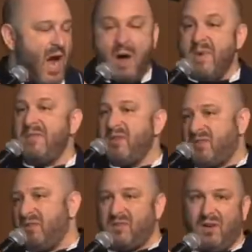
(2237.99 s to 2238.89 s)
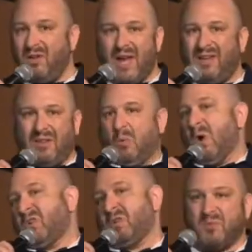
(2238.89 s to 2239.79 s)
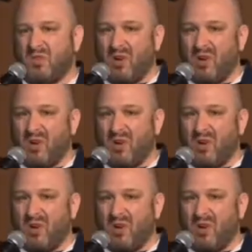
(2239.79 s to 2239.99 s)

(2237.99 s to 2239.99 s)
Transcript: I'm in this until, like, the worship